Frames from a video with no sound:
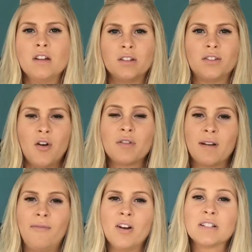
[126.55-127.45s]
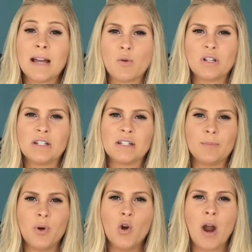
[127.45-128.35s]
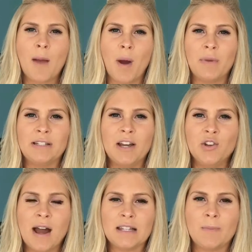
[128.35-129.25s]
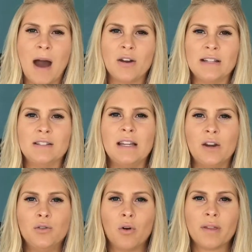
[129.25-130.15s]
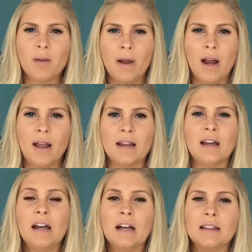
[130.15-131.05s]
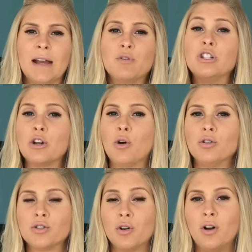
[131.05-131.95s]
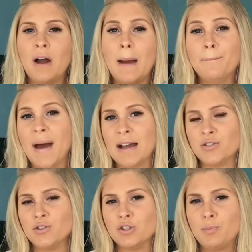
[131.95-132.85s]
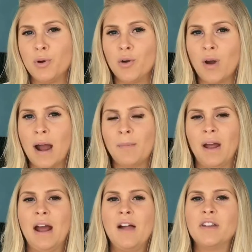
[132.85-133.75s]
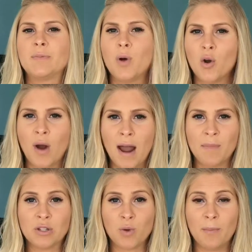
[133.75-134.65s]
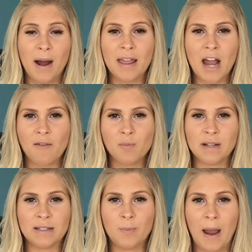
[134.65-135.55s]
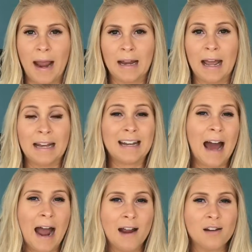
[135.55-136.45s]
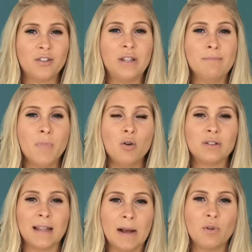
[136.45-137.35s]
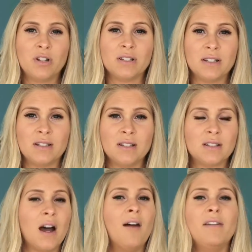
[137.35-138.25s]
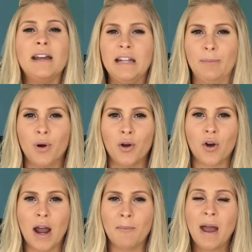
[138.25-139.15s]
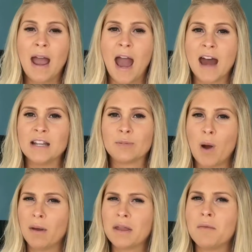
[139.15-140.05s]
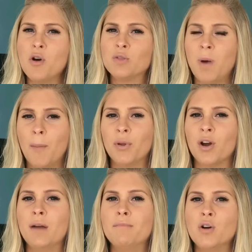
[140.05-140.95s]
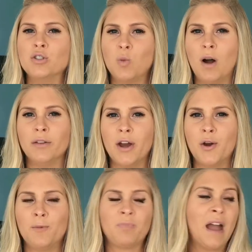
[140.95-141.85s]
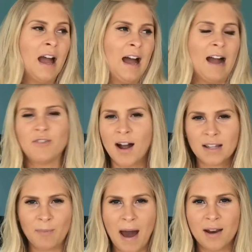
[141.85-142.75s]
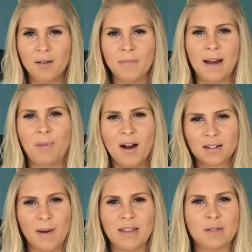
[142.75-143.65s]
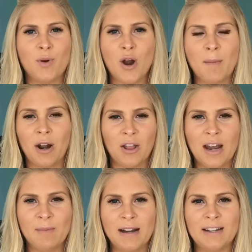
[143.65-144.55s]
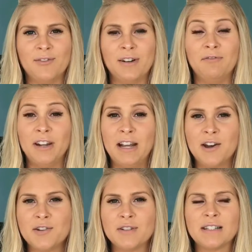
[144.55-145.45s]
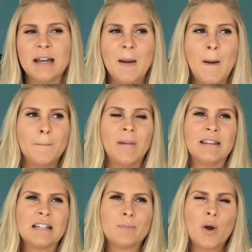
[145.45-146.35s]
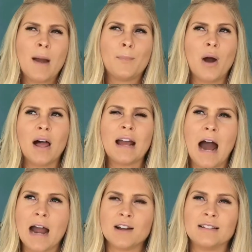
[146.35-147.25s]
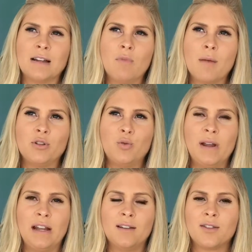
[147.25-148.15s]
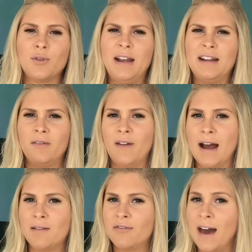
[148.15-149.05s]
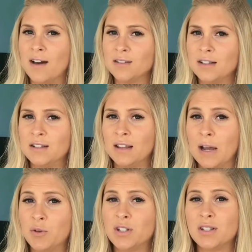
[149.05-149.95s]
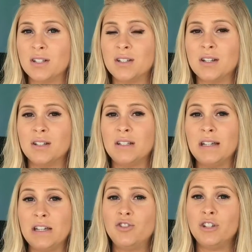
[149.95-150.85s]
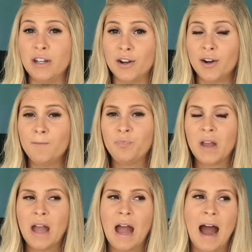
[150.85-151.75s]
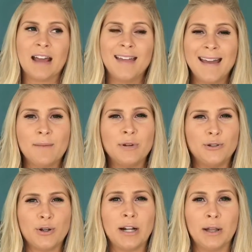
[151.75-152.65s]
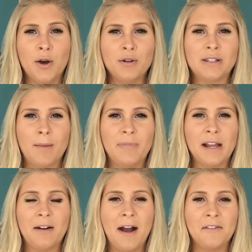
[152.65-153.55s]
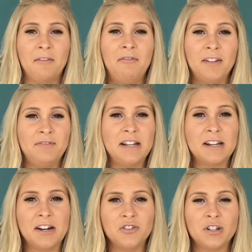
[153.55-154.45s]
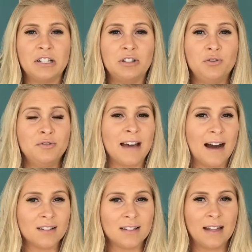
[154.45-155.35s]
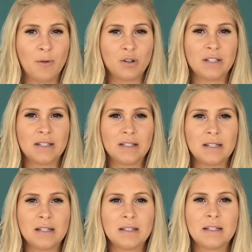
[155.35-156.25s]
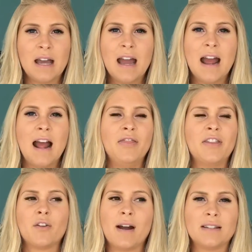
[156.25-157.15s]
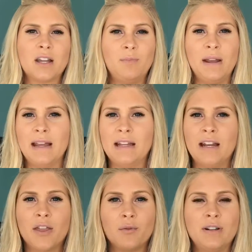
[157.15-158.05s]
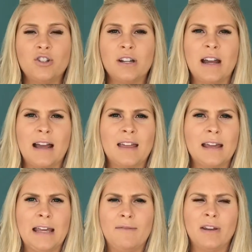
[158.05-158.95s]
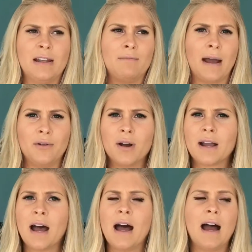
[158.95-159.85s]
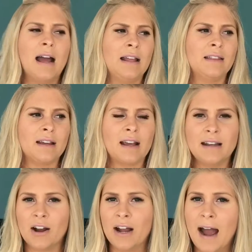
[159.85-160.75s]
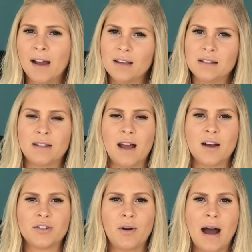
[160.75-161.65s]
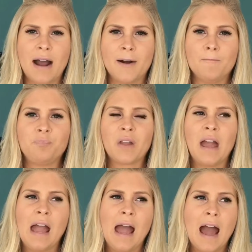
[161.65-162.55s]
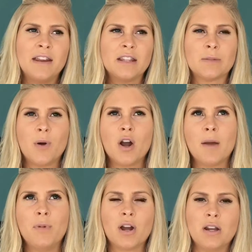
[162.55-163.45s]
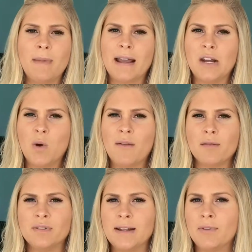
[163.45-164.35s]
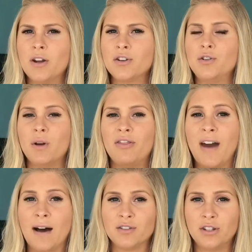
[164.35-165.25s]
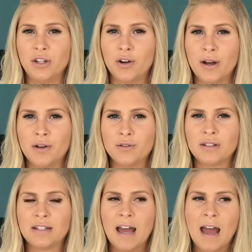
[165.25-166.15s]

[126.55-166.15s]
So the first language assistant program I'm going to tell you guys about is the North American Language and Cultural Ambassadors Program. This program is run by the government in Spain, and it hires the most language assistants of any program, and it's probably the most popular and most well-known. I talked about this program in a lot of my different videos, but this program probably hires somewhere between 3,000 to 5,000 language assistants each year. I think in Madrid alone, something around 1,500 to 2,000 language assistants, and then the rest could be in any other region. I think even in Mallorca, in the Canary Islands, they also hire. And in this program, you're going to make anywhere from 700 to 1,000 euros.